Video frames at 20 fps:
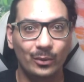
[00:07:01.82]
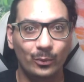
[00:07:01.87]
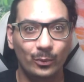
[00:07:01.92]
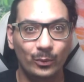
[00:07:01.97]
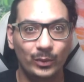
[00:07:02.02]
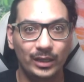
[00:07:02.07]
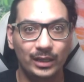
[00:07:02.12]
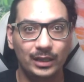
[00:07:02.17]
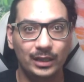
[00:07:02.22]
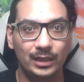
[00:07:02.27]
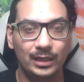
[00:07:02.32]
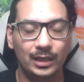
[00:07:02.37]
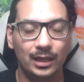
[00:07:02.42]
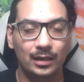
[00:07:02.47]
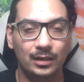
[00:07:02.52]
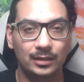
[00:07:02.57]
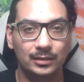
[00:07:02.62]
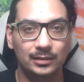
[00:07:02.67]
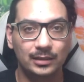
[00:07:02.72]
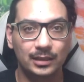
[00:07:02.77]
we
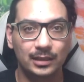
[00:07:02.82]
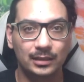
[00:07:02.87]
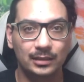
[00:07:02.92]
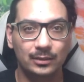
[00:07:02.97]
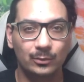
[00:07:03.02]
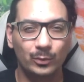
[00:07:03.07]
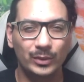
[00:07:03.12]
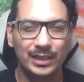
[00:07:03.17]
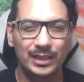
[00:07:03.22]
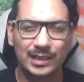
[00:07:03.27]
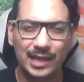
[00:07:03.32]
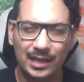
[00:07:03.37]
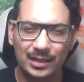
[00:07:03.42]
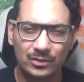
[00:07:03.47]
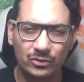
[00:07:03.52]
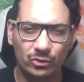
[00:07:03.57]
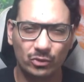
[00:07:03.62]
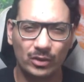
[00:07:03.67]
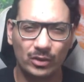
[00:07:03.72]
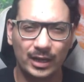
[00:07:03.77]
tend
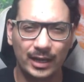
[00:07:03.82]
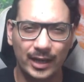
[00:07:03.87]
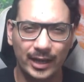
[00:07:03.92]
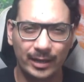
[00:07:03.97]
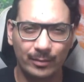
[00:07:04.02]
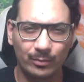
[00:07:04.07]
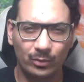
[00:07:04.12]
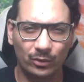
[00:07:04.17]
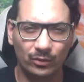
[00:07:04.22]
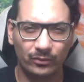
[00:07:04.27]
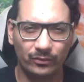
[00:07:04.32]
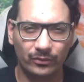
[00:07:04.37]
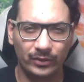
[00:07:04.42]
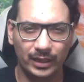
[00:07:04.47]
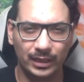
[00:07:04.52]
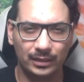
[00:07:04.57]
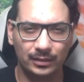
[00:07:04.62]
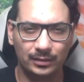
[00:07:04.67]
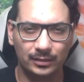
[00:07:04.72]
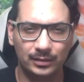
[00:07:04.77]
to label
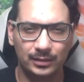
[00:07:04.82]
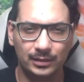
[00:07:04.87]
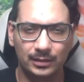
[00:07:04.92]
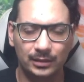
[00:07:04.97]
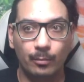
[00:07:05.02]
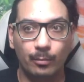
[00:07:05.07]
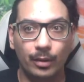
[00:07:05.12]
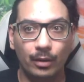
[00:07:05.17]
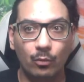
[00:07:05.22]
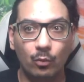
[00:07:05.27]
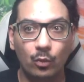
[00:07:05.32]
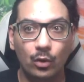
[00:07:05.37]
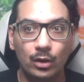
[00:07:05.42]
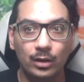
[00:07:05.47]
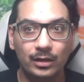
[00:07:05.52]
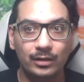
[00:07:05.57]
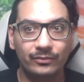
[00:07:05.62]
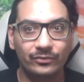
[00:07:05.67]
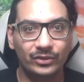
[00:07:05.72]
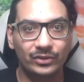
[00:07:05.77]
things. But what
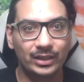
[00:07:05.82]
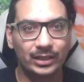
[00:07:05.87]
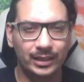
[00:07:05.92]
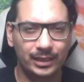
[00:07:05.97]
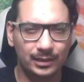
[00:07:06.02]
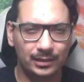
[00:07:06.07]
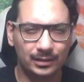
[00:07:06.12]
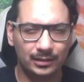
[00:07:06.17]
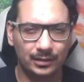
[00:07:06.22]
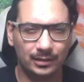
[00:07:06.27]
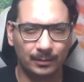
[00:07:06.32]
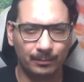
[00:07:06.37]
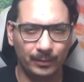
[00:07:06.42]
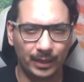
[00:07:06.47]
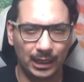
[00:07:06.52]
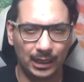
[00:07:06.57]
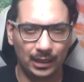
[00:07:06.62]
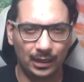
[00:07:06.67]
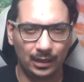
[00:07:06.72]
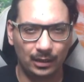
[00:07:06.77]
if there isn't a
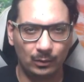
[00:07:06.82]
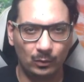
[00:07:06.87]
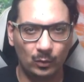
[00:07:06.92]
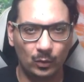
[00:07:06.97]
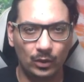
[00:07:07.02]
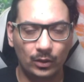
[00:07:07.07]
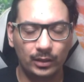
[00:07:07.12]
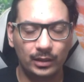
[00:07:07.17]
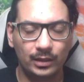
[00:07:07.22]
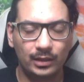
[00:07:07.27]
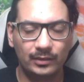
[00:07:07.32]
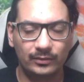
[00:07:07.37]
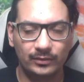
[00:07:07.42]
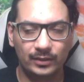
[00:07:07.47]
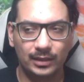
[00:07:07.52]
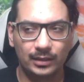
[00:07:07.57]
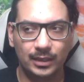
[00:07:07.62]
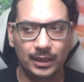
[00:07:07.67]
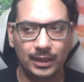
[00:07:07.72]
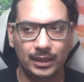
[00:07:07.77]
meaning? What if
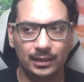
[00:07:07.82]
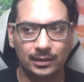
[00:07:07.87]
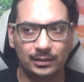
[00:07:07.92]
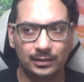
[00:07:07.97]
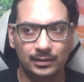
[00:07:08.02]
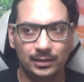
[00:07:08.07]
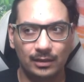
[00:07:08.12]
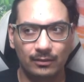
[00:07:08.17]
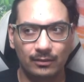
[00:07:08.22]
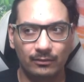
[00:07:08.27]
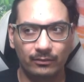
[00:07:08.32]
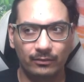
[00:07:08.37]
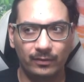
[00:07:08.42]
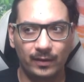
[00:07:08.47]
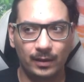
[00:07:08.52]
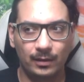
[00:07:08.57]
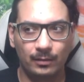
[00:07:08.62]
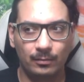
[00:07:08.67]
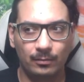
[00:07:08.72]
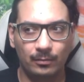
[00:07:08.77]
there is
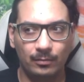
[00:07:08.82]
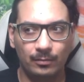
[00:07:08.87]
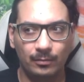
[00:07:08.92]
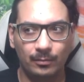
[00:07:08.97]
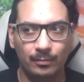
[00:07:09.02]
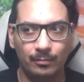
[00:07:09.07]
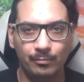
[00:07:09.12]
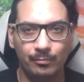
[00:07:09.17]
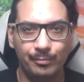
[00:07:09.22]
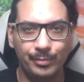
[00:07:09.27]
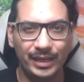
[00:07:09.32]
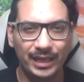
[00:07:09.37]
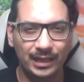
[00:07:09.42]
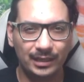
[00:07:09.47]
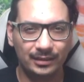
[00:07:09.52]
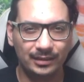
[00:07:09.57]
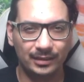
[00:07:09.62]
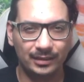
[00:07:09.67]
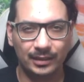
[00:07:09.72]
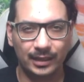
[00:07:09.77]
something
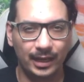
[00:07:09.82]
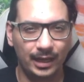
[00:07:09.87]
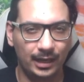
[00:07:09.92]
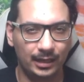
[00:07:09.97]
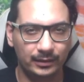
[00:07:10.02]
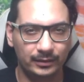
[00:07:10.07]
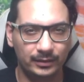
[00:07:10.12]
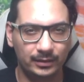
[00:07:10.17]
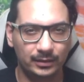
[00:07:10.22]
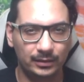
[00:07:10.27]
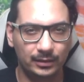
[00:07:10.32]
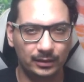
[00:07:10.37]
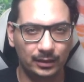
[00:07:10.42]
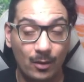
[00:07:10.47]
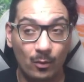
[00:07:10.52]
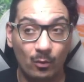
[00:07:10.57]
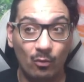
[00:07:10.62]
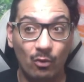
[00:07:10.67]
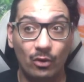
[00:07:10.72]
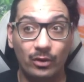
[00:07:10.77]
bigger than that?
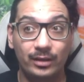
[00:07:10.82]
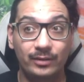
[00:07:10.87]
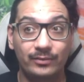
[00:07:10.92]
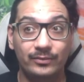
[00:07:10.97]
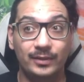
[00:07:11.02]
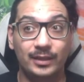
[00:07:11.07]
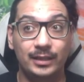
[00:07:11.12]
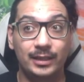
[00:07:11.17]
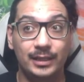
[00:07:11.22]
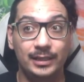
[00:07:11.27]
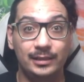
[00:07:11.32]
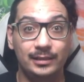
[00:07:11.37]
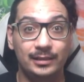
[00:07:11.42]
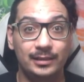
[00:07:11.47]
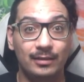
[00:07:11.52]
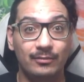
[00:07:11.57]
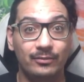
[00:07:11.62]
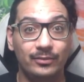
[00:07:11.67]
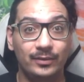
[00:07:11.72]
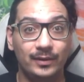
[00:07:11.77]
What if there is
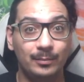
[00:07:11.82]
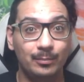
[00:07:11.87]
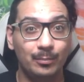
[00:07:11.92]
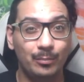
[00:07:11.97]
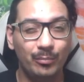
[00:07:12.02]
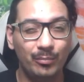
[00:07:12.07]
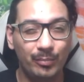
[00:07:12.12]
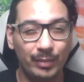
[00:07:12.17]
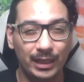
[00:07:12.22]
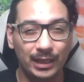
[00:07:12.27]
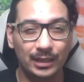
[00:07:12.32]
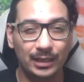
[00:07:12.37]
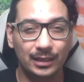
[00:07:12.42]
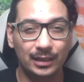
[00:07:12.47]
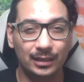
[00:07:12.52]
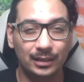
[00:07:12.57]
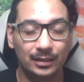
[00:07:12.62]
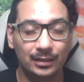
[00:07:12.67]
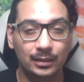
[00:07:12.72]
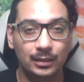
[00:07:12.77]
something
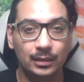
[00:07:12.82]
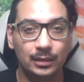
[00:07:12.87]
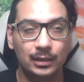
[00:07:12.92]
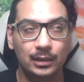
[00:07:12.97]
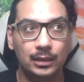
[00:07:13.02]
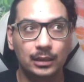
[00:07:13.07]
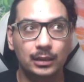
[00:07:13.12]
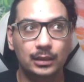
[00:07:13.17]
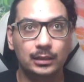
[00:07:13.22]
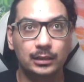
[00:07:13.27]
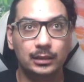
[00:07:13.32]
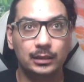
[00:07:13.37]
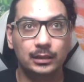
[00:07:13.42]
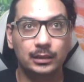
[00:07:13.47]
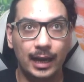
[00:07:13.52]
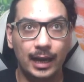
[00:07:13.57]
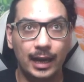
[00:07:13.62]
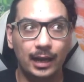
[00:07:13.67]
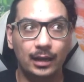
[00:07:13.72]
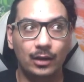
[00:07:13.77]
bigger
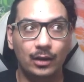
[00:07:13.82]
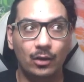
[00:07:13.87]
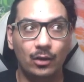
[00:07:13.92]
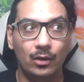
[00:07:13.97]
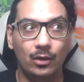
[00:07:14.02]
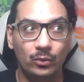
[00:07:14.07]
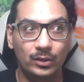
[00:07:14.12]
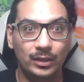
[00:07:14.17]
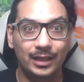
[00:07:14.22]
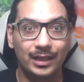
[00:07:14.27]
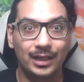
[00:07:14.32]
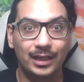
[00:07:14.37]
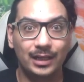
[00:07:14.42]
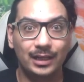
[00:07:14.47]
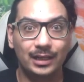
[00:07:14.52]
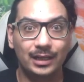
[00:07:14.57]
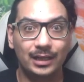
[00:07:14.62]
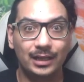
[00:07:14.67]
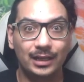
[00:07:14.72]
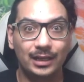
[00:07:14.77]
that
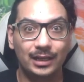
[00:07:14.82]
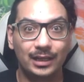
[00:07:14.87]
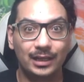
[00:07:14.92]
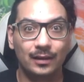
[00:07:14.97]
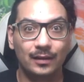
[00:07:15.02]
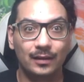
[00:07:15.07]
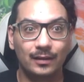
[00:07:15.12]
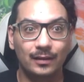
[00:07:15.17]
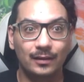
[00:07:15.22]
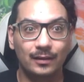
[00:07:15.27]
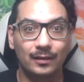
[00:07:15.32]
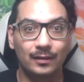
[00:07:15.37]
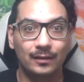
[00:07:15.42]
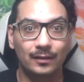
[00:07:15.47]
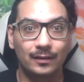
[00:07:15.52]
only a